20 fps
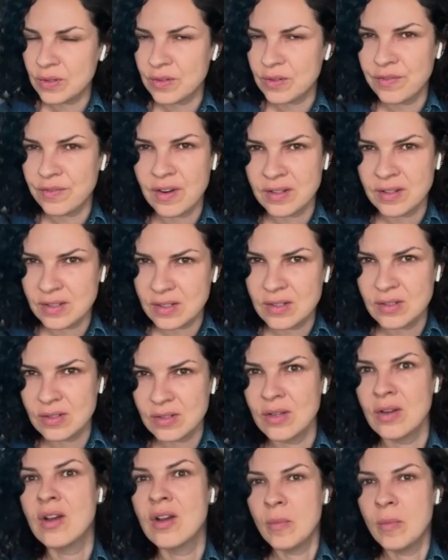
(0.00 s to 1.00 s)
confront and to
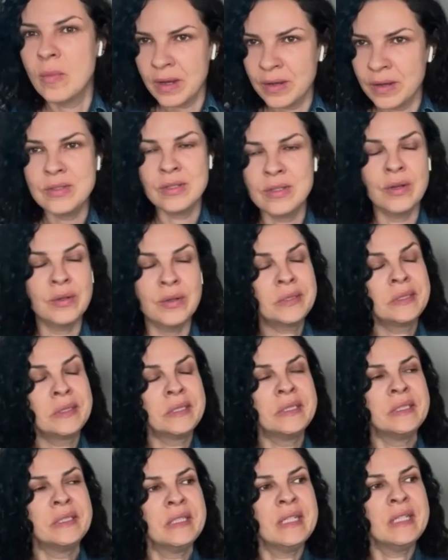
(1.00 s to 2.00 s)
talk about. So,
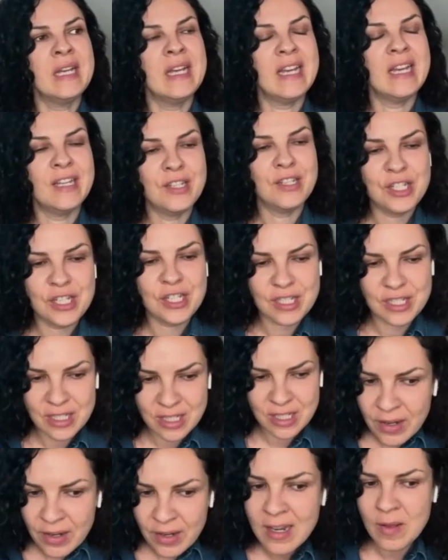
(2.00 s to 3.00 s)
and she's
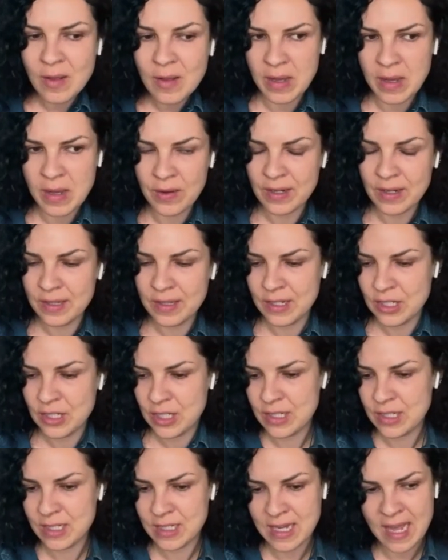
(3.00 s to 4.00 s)
talking about it, and
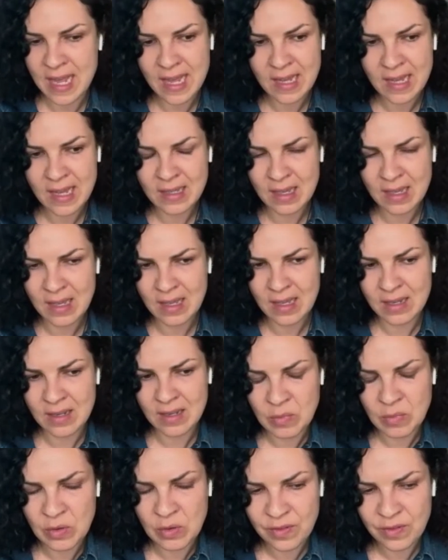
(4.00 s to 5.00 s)
she's saying in the
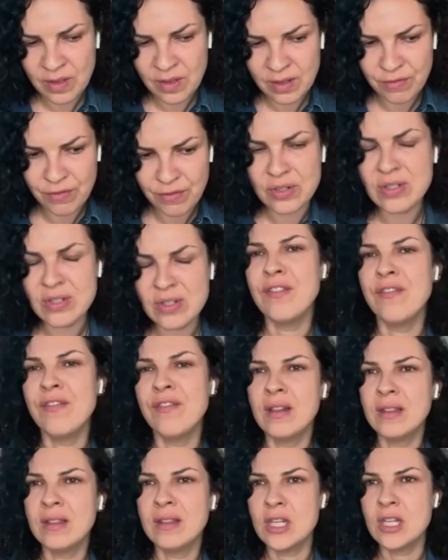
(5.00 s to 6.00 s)
movie, at first I
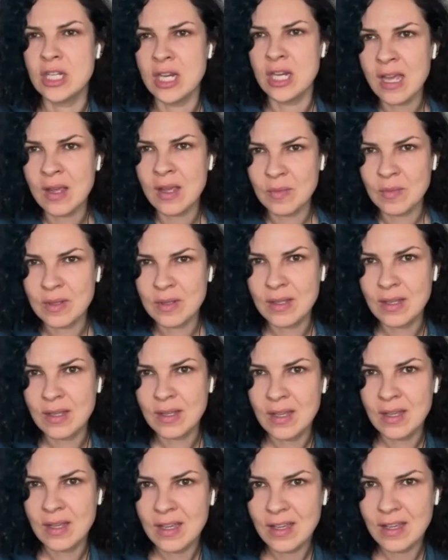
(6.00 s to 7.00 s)
felt ashamed
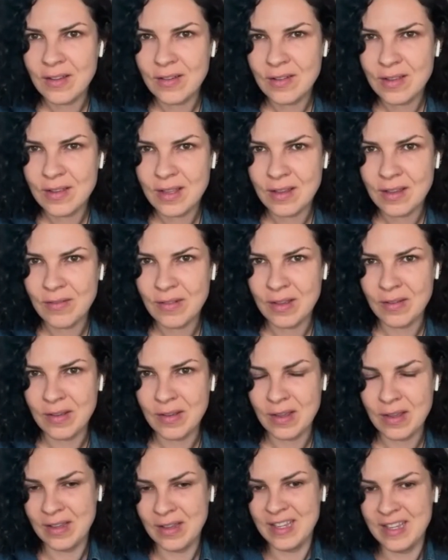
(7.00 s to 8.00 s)

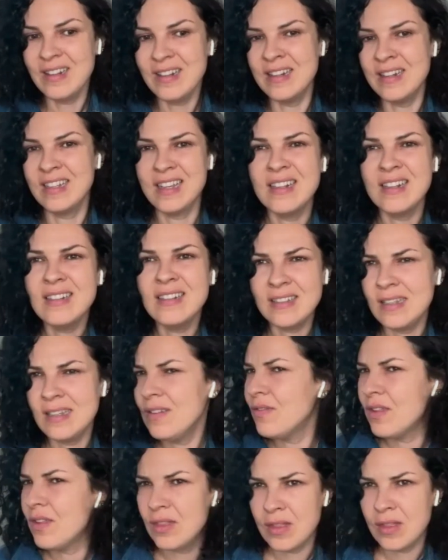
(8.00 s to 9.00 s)
and guilty,
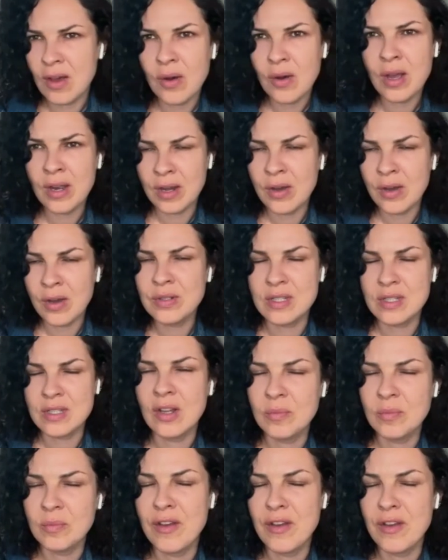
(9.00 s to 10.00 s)
even though I know it's
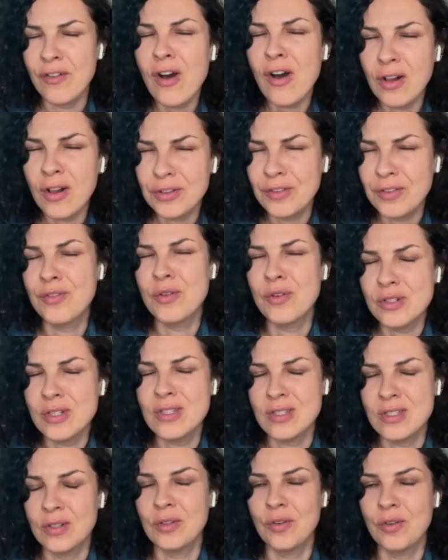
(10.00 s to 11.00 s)
not my fault. Of course,
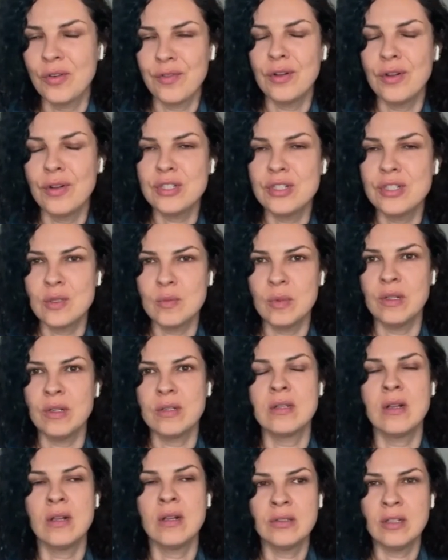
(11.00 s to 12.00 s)
it's not her fault. She's been
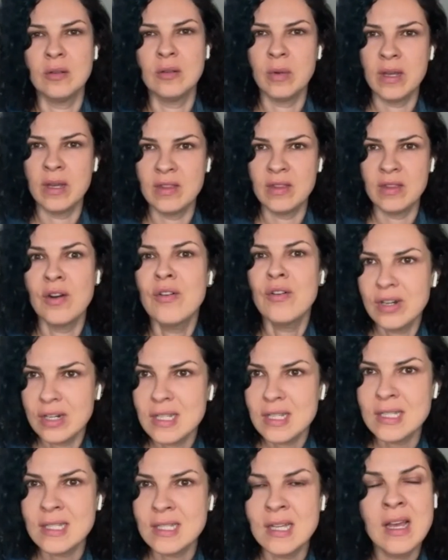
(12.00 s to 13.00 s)
assaulted by a
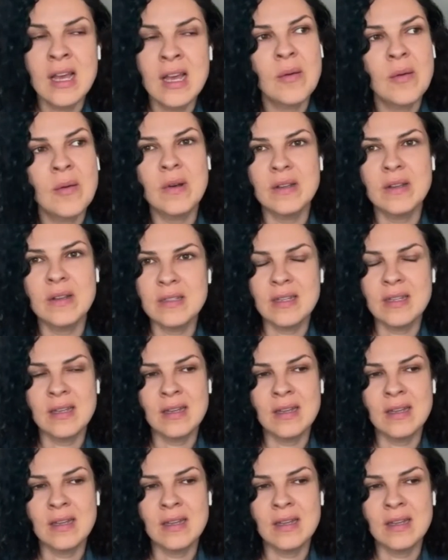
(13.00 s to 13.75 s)
terrorist, but